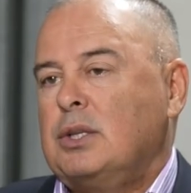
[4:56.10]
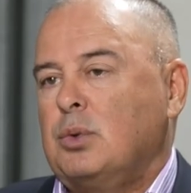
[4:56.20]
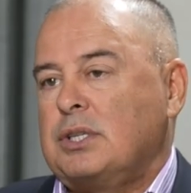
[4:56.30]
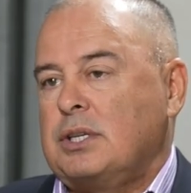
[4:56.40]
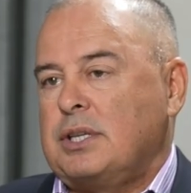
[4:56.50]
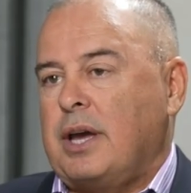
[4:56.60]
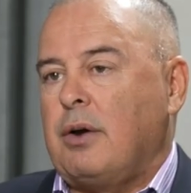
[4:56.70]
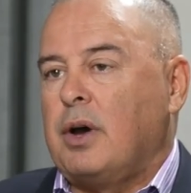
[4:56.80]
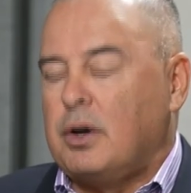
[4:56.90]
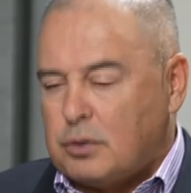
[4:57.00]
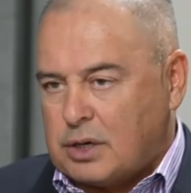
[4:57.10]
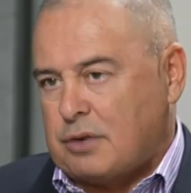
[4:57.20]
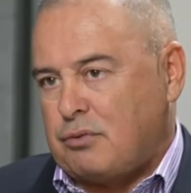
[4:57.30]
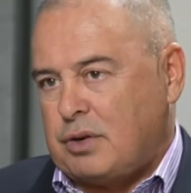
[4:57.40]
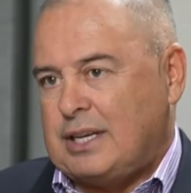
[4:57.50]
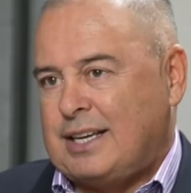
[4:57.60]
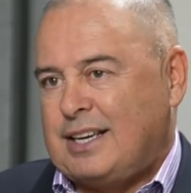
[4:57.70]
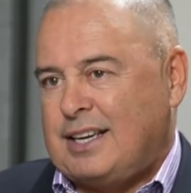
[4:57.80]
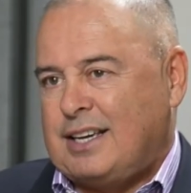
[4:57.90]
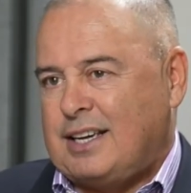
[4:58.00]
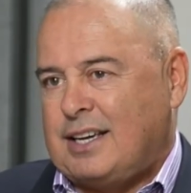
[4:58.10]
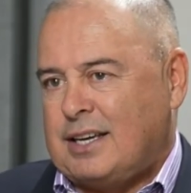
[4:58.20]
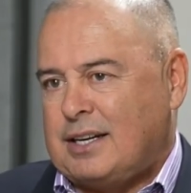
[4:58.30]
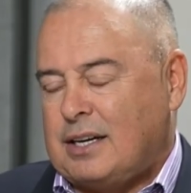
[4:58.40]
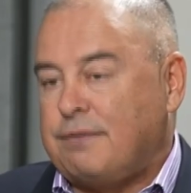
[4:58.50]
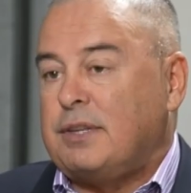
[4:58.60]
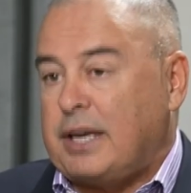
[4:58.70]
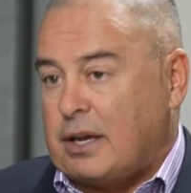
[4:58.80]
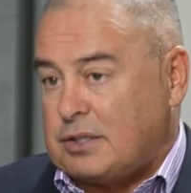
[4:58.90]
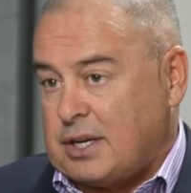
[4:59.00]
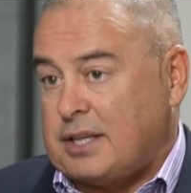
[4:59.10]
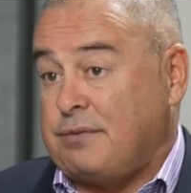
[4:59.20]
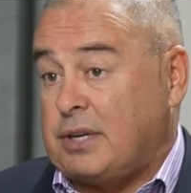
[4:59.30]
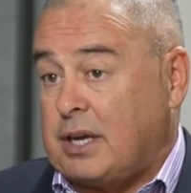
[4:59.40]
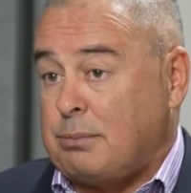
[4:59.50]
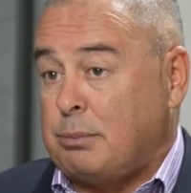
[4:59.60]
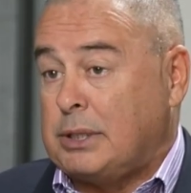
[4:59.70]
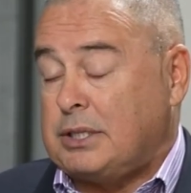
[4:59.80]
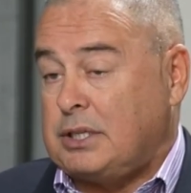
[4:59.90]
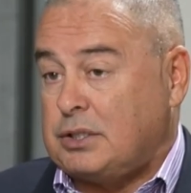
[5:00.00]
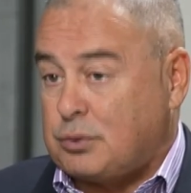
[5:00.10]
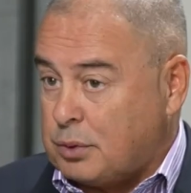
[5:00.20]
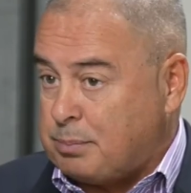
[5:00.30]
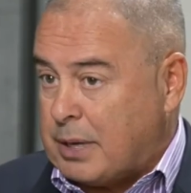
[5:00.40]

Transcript: to assist our own country in lifting our scientific capabilities through